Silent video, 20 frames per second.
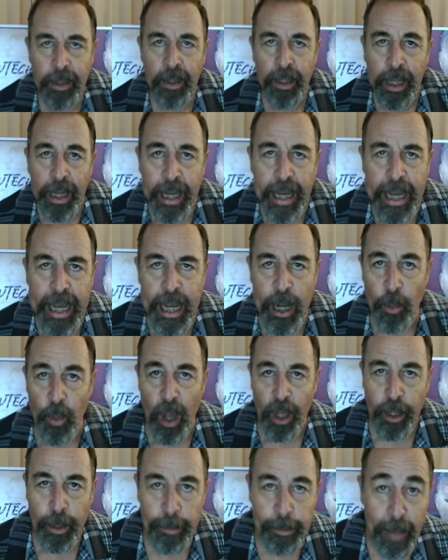Hey,
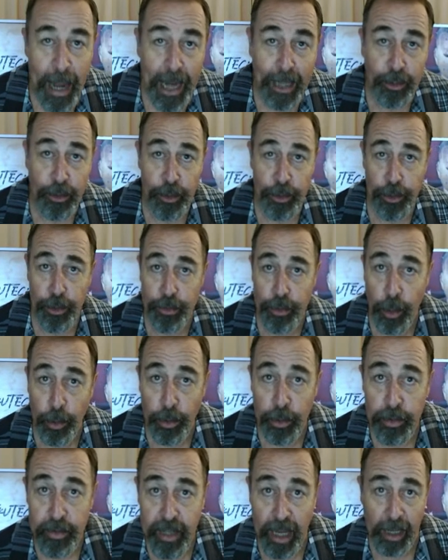welcome back to
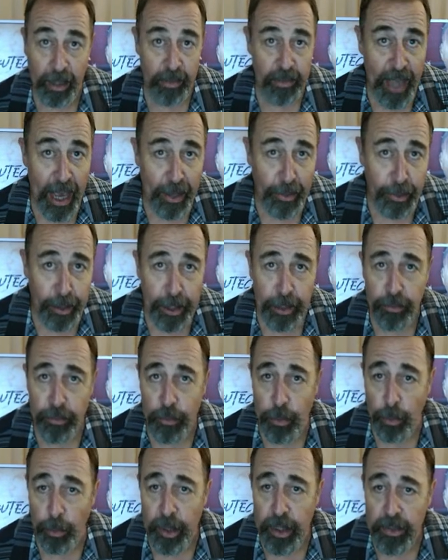Shotoku Tech Saturday
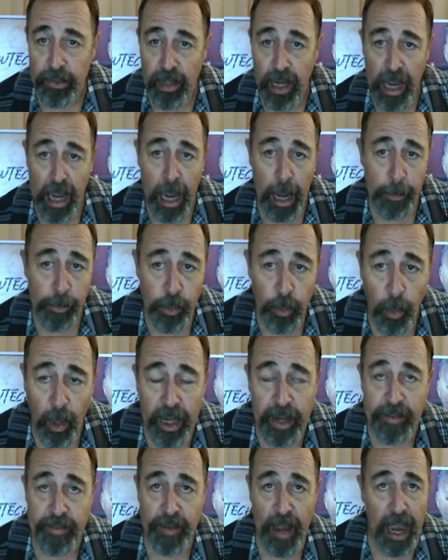Storytime
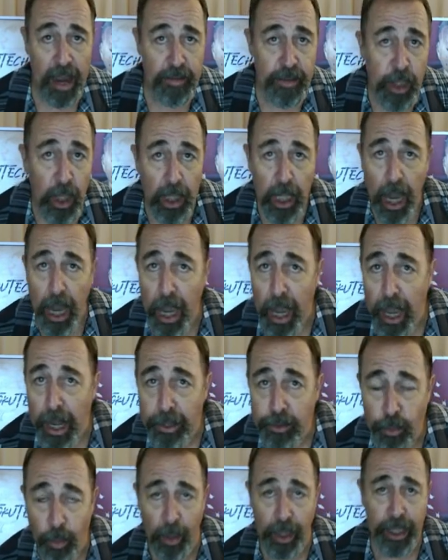25 July
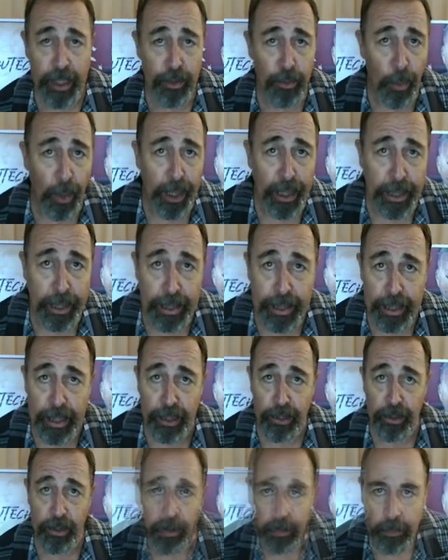2020
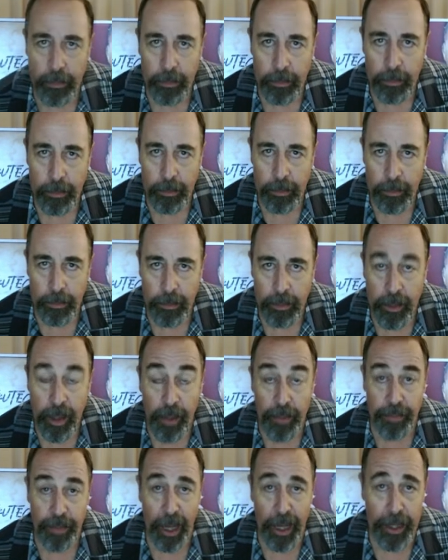edition.
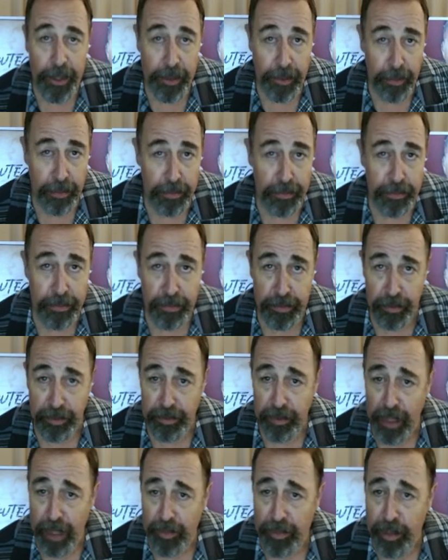Scientists
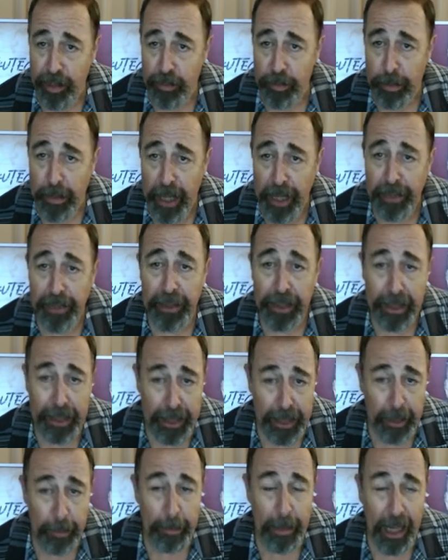discovered this metal
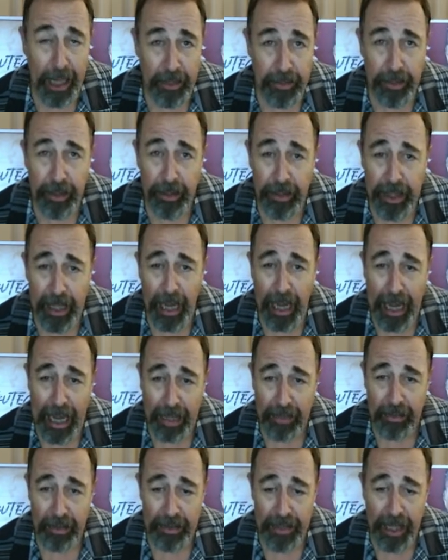eating bacteria
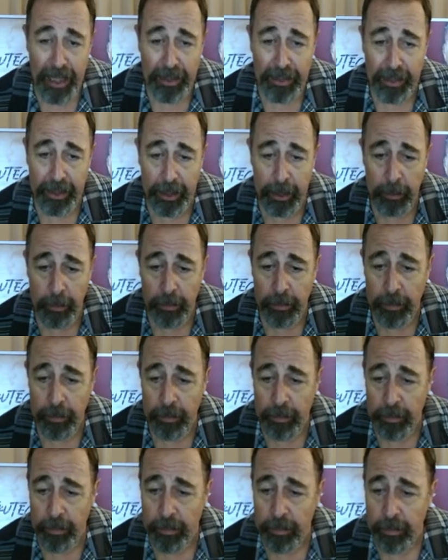accidentally.
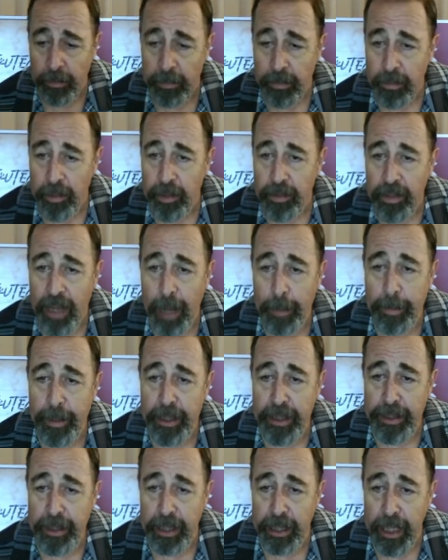This
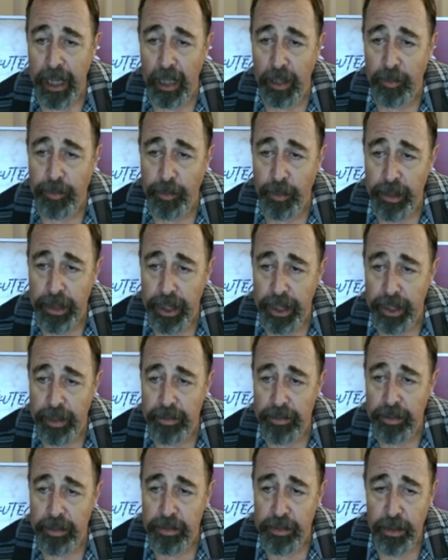happened at the California
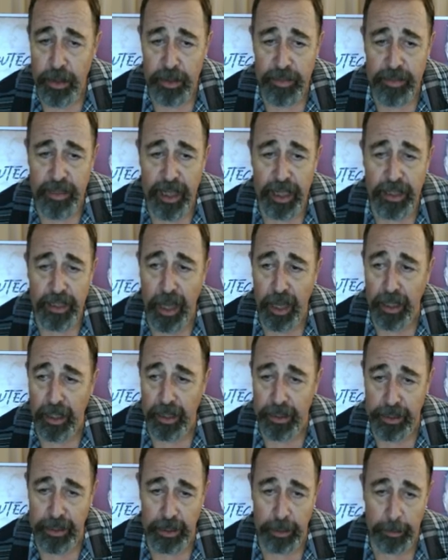Institute of
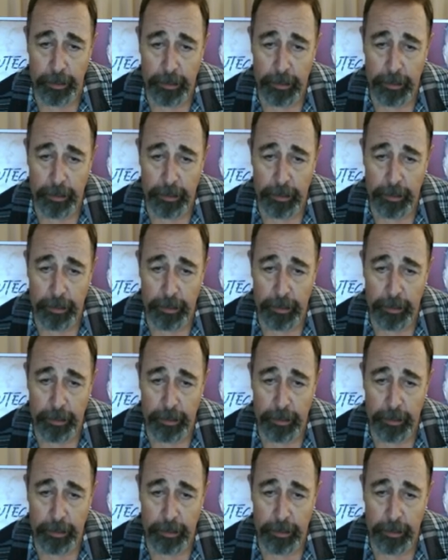Technology.